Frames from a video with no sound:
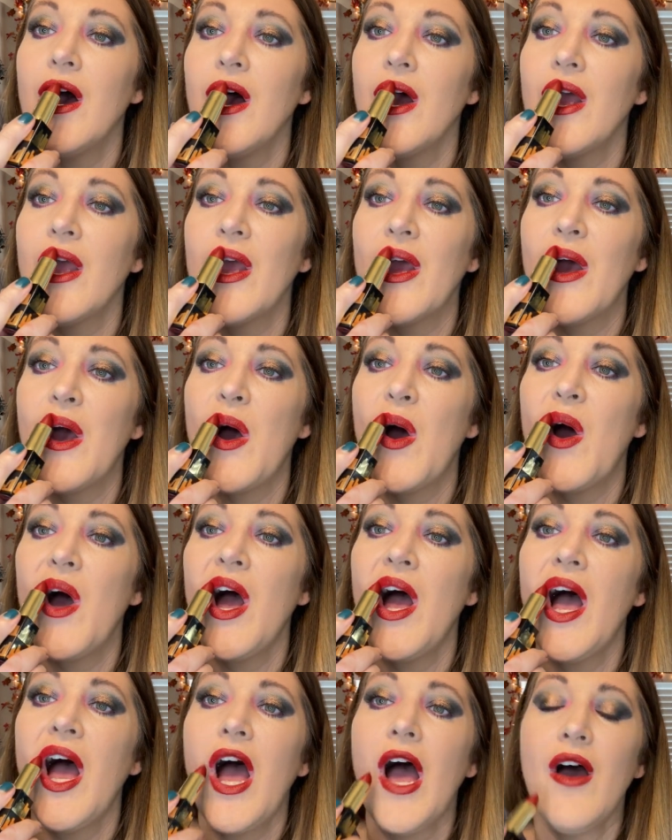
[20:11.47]
I am uh,
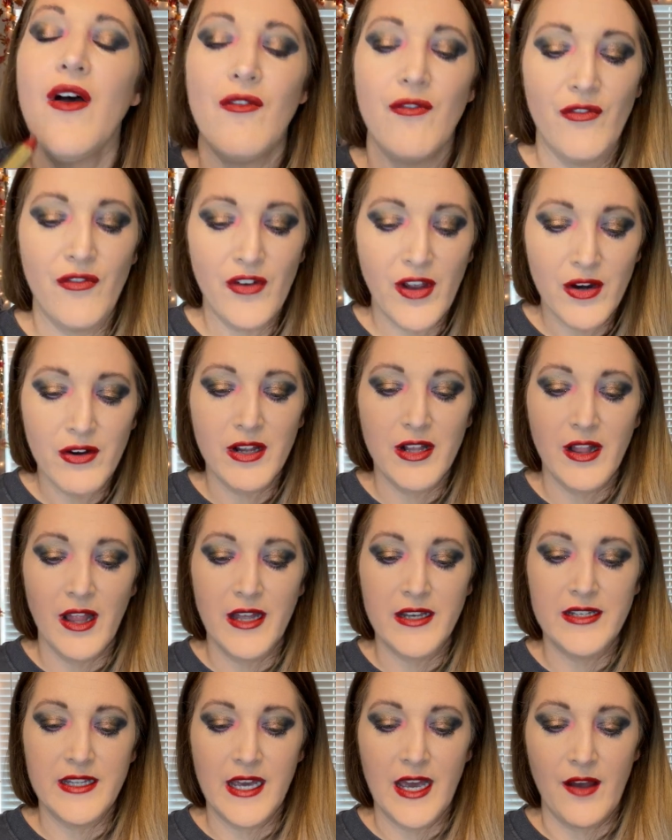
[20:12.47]
very
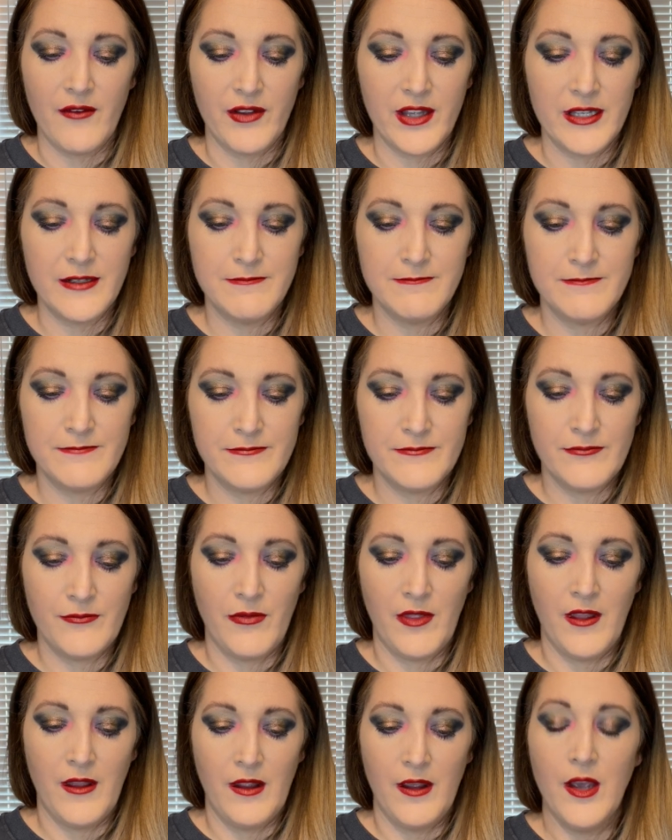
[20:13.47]
glad to have it.
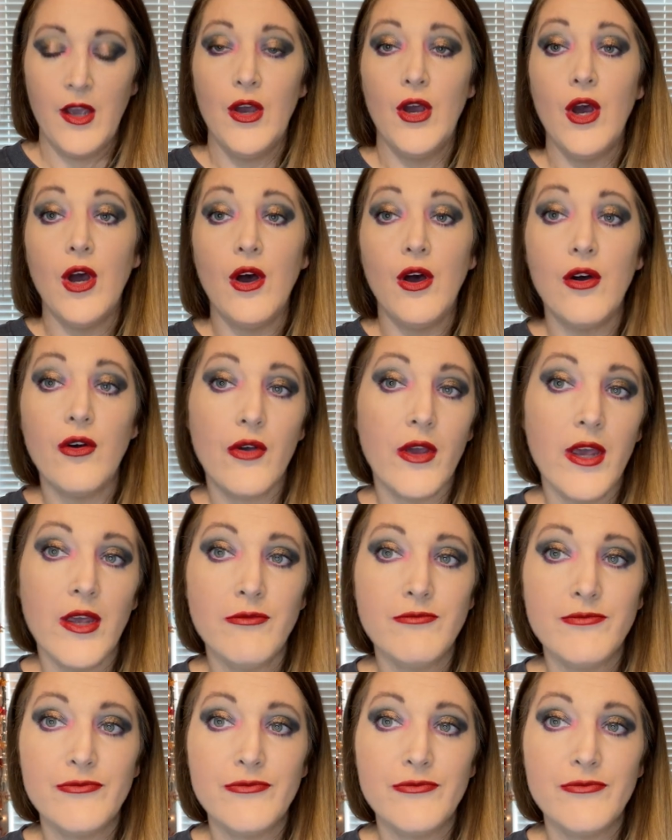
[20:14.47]
Okay,